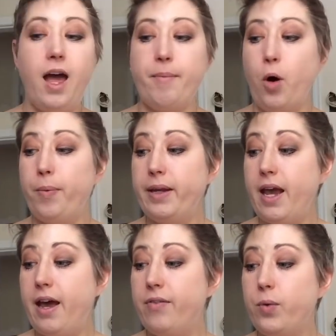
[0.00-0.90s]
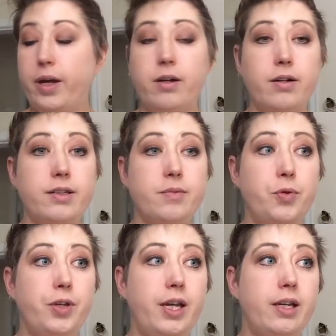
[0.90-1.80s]
I'm hoping to have Quaker Gone
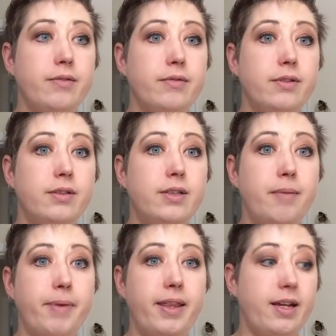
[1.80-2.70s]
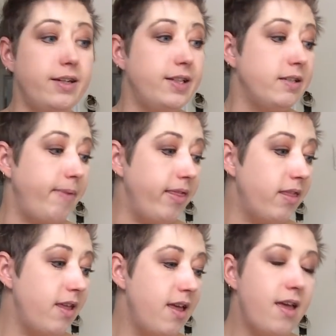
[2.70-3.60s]
Spooky done by the end of this month.
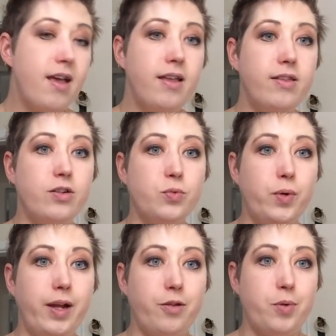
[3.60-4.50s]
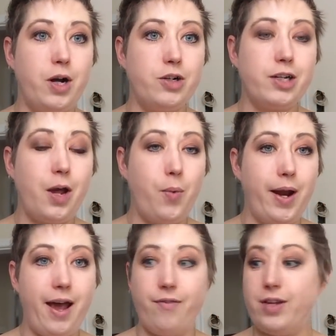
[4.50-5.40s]
There's one other project I
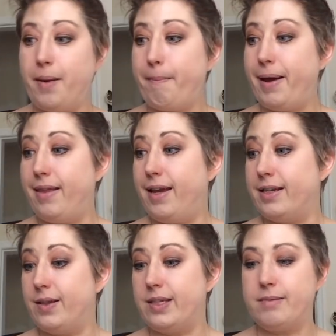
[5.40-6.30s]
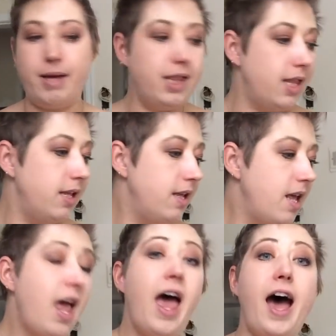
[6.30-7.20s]
want to have done by the end of this month.
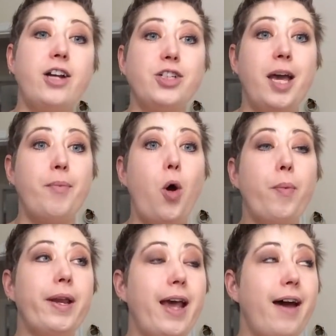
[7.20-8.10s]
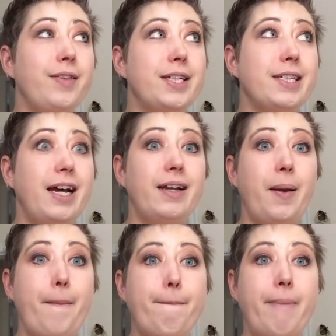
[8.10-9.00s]
Actually, I'm hoping to have this
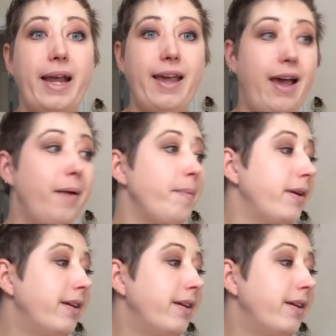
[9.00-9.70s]
done by camp.